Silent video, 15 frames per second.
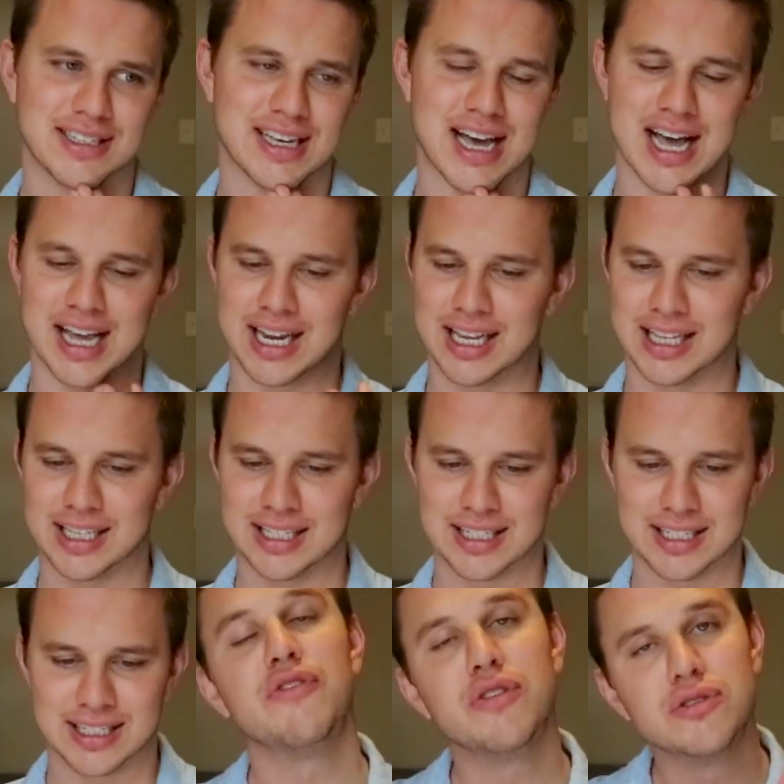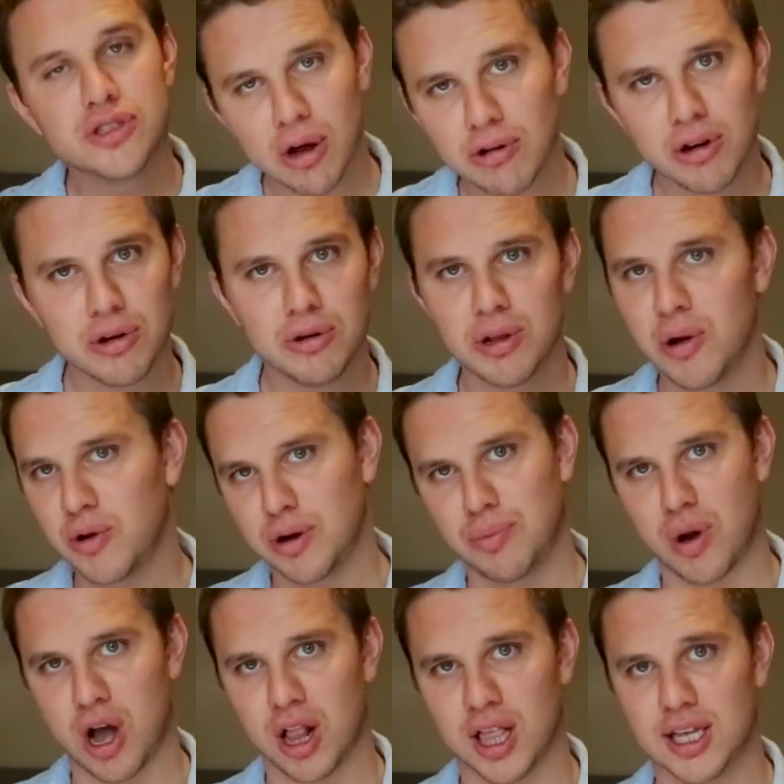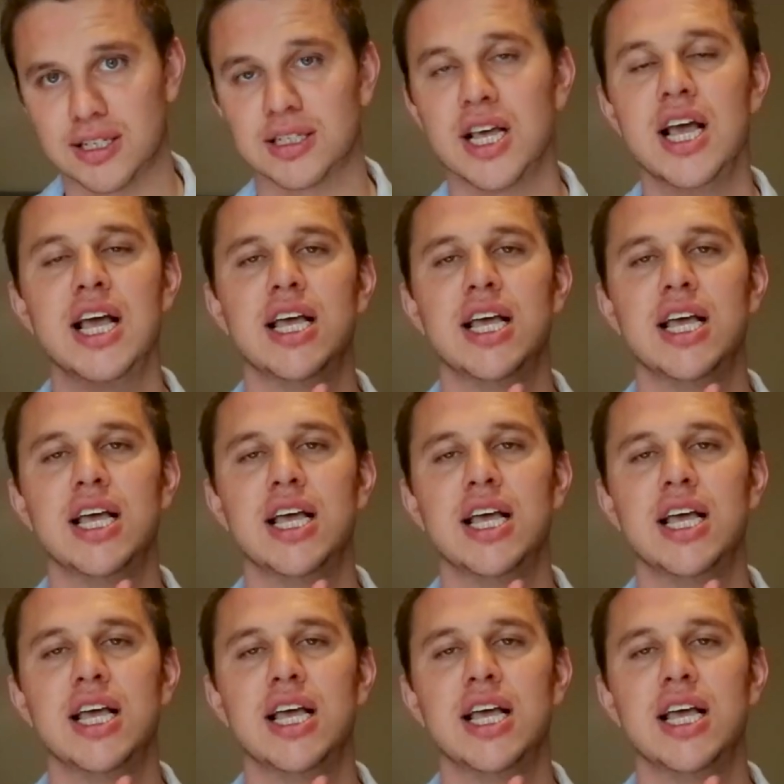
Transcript: God. If you don't know who Logan Paul is,